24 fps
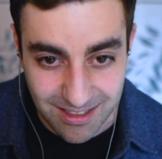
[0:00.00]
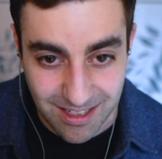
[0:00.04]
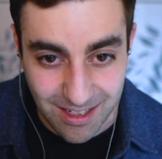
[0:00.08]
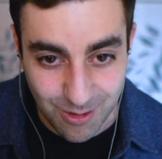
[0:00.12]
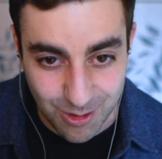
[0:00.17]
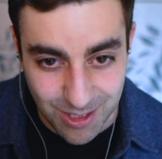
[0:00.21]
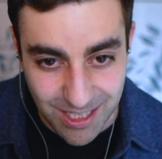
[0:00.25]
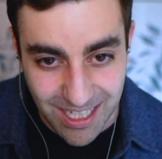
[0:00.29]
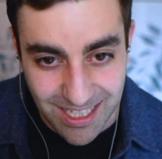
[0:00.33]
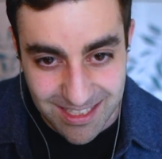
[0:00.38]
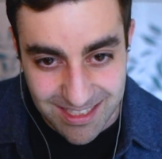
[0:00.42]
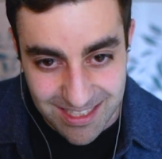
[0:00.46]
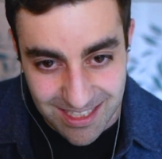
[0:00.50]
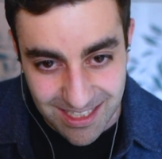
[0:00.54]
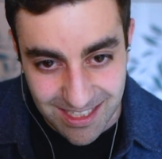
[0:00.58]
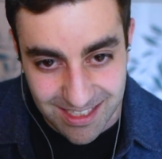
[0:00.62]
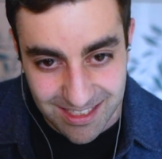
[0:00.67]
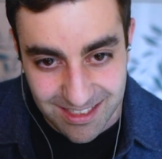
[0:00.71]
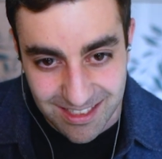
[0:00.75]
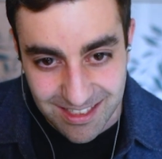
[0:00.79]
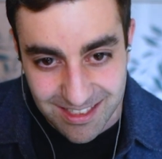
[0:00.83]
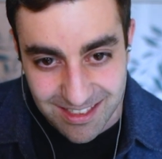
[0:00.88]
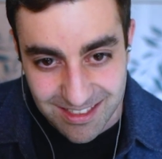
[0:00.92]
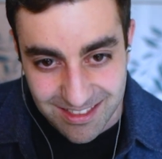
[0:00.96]
or that's
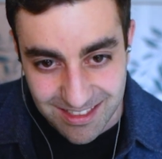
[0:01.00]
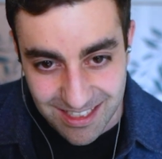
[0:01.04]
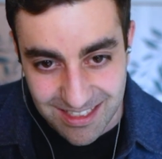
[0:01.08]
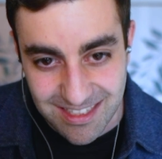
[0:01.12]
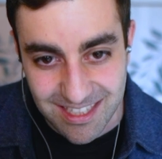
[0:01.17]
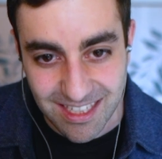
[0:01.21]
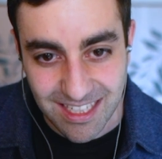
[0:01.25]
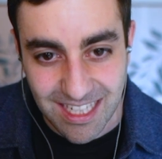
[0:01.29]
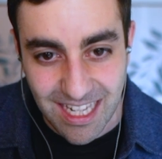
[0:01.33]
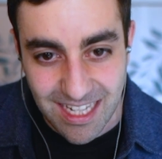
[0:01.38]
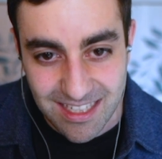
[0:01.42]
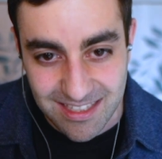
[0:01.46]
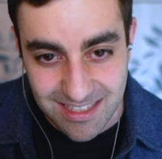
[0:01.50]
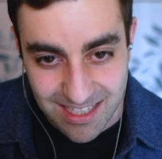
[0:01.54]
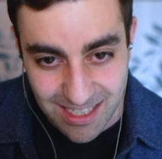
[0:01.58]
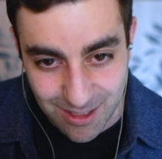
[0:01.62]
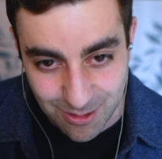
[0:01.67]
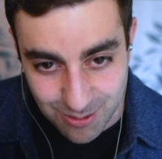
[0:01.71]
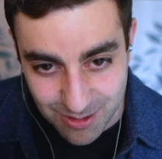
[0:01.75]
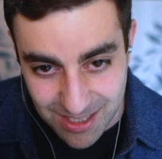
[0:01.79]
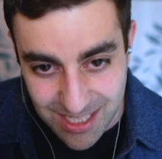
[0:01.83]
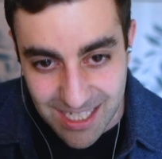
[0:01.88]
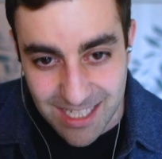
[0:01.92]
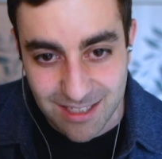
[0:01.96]
a case that you
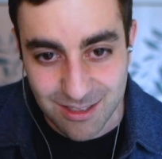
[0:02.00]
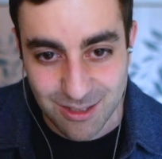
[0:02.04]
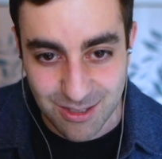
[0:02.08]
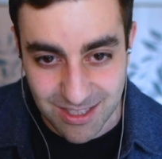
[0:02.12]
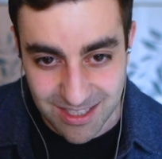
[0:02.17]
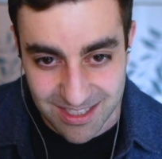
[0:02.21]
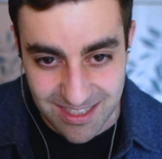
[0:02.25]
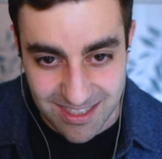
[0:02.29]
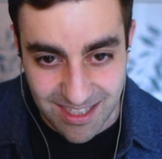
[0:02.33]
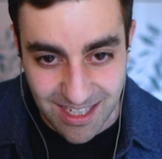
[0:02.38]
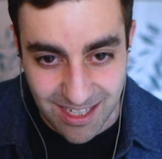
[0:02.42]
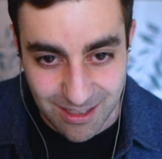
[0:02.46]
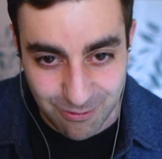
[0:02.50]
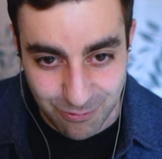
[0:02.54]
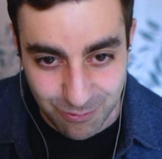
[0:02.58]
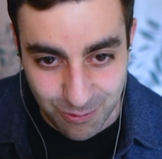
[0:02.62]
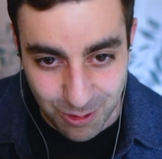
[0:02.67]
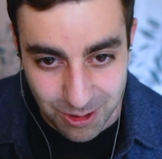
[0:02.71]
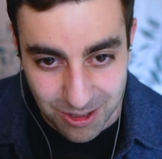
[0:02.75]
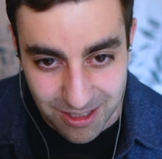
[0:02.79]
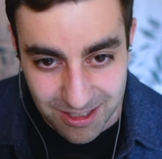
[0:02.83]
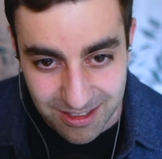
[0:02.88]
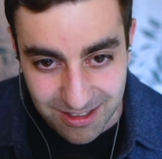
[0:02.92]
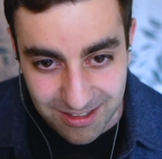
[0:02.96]
need to design
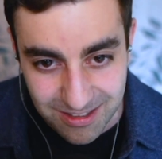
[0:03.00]
for.